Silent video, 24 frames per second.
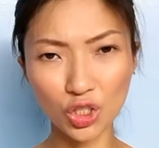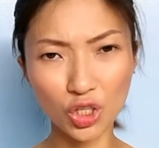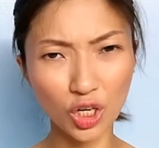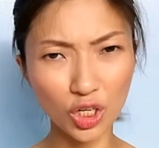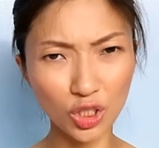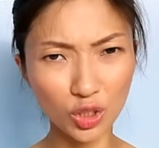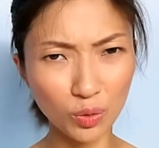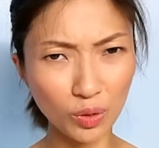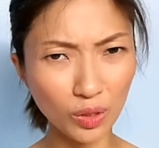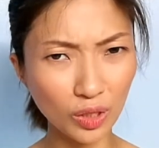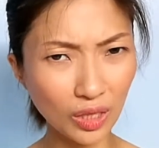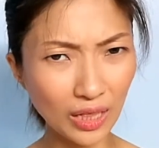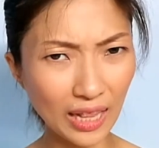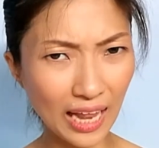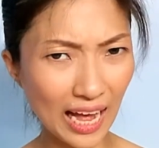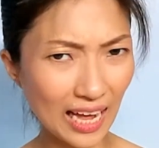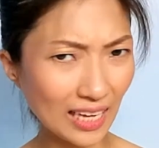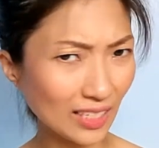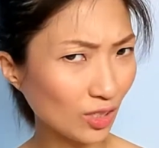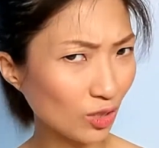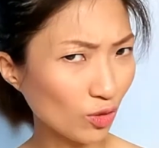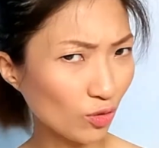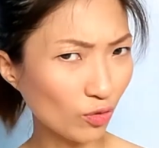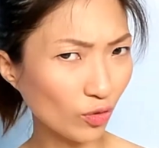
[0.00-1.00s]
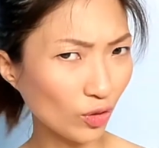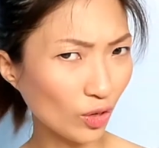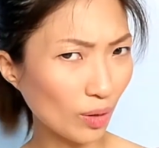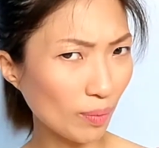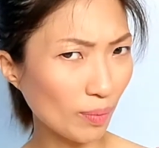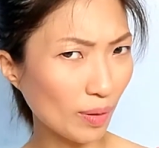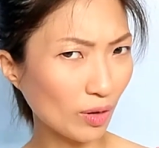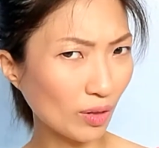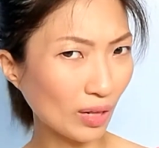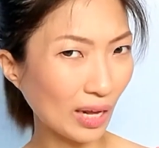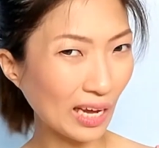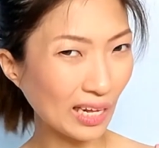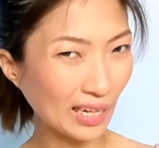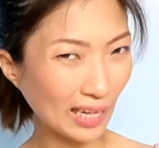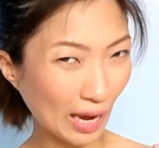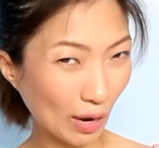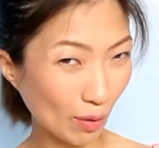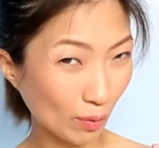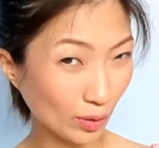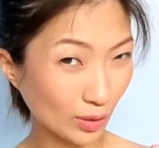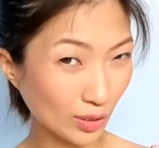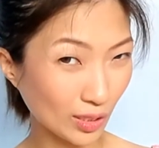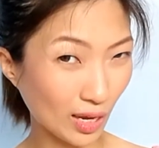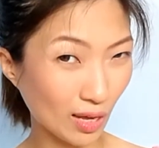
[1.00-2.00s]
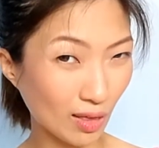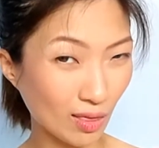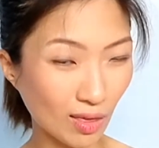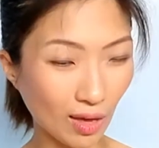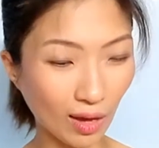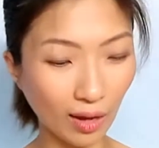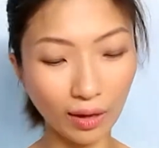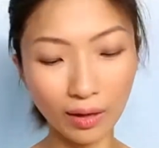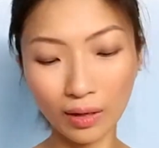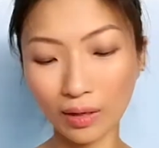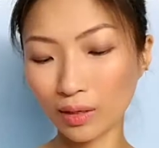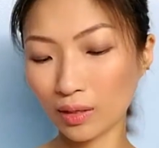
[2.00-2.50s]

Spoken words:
charge would last for about 8 hours, I think.